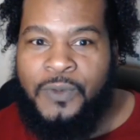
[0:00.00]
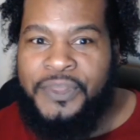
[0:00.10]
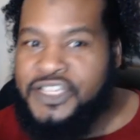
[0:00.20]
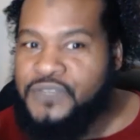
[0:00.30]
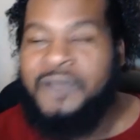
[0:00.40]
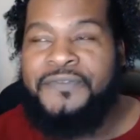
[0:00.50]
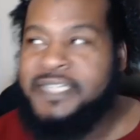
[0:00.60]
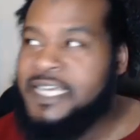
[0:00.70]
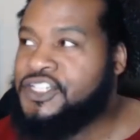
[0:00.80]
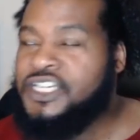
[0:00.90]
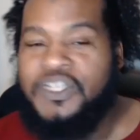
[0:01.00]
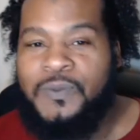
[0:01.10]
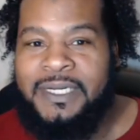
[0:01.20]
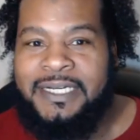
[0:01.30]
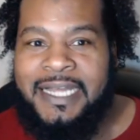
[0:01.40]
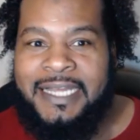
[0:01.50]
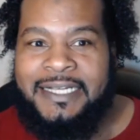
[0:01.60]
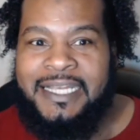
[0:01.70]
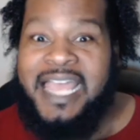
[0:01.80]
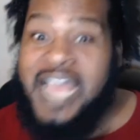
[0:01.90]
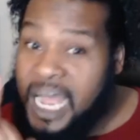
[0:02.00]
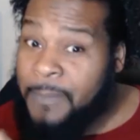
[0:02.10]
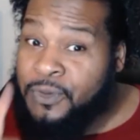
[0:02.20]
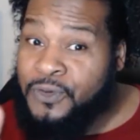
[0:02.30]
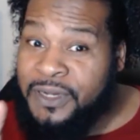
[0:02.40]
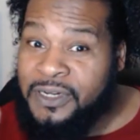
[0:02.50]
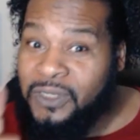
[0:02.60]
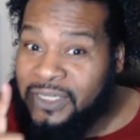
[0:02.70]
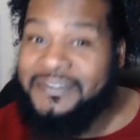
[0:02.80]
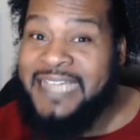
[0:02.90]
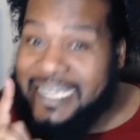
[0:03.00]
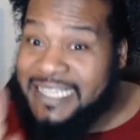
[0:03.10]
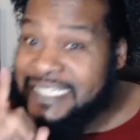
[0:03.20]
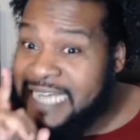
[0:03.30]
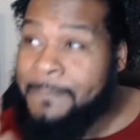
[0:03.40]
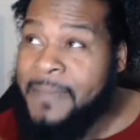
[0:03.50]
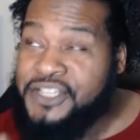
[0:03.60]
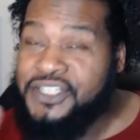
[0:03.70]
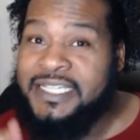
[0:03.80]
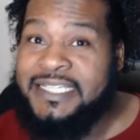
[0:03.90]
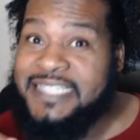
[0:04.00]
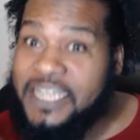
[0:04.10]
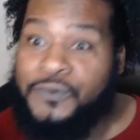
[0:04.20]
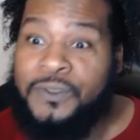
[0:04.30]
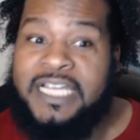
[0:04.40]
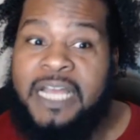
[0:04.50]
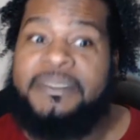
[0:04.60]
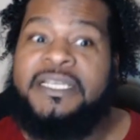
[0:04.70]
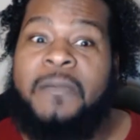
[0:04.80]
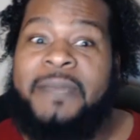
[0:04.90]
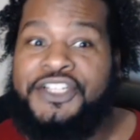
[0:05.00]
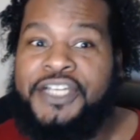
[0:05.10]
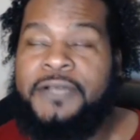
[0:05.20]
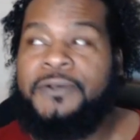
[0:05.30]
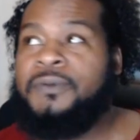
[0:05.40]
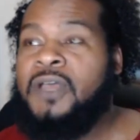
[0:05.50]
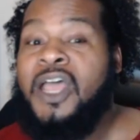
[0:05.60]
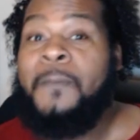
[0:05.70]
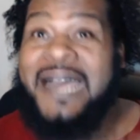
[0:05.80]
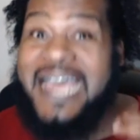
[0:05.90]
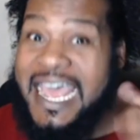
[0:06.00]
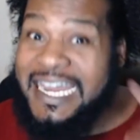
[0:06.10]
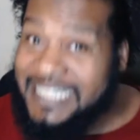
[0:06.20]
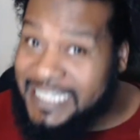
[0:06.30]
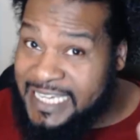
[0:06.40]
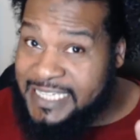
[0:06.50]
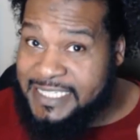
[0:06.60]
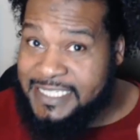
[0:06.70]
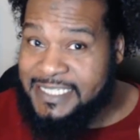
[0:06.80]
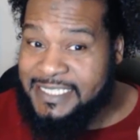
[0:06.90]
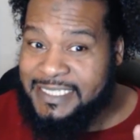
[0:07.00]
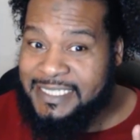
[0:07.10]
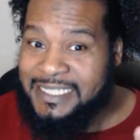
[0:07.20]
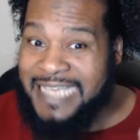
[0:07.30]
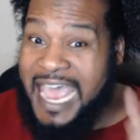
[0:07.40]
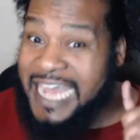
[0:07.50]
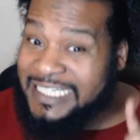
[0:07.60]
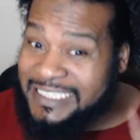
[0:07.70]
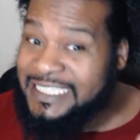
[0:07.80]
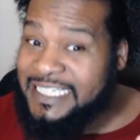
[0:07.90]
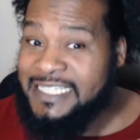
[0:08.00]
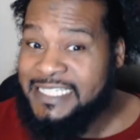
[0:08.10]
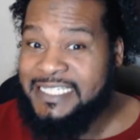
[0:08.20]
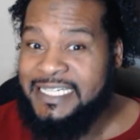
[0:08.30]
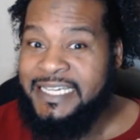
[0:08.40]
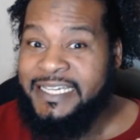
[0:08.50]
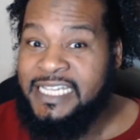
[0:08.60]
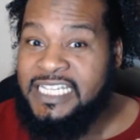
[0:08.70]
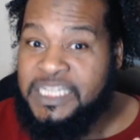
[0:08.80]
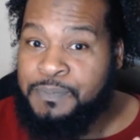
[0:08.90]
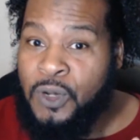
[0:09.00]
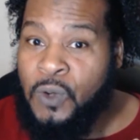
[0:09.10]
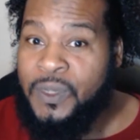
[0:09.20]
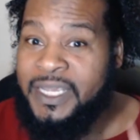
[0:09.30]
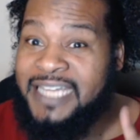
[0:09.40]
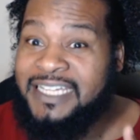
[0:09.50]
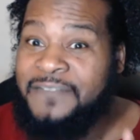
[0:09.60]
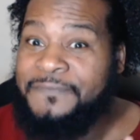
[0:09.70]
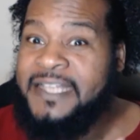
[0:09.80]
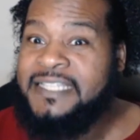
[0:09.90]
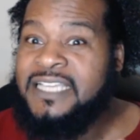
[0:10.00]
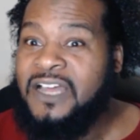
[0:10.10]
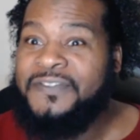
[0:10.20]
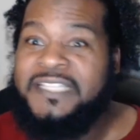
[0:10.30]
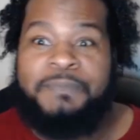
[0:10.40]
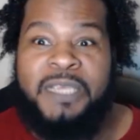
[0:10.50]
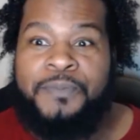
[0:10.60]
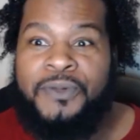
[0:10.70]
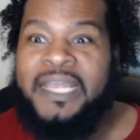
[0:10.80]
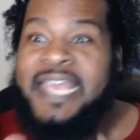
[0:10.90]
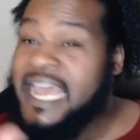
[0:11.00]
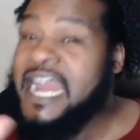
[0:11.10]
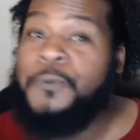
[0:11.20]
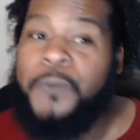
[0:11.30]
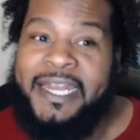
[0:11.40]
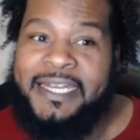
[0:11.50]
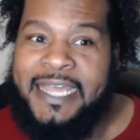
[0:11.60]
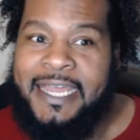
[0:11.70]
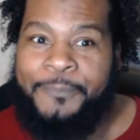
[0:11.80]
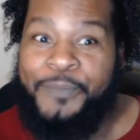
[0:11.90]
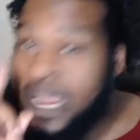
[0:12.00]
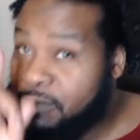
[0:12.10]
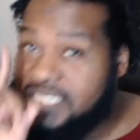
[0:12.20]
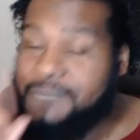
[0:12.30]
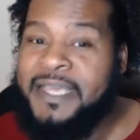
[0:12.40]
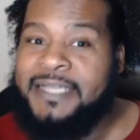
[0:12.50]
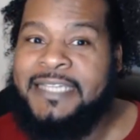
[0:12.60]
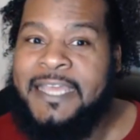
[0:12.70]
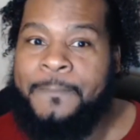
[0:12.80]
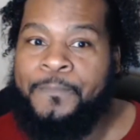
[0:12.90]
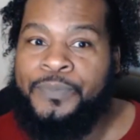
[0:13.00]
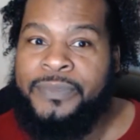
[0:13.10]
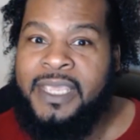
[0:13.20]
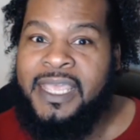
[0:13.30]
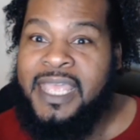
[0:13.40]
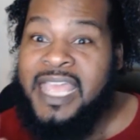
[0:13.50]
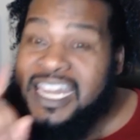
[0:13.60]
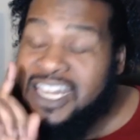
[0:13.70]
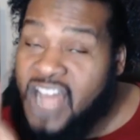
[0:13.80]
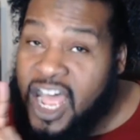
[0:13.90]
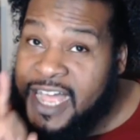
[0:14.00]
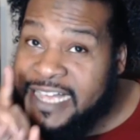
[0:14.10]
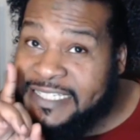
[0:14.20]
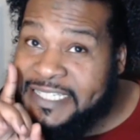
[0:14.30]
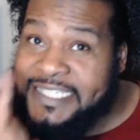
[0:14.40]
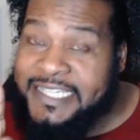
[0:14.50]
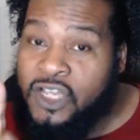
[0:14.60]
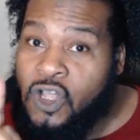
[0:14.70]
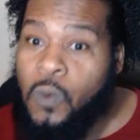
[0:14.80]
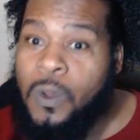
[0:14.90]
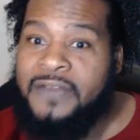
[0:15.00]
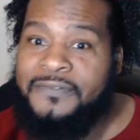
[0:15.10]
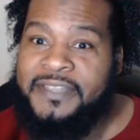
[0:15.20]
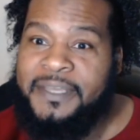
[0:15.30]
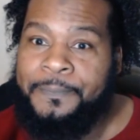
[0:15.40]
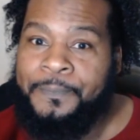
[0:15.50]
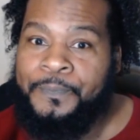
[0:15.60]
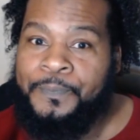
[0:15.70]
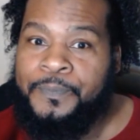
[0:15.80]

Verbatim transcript: with his refutations and whatnot. I'm critical of that. Yes, and I mentioned this several times on my channel, but at least, at least he spoke in the defense of his people, and I rate that. I respect that. Not a single one of them,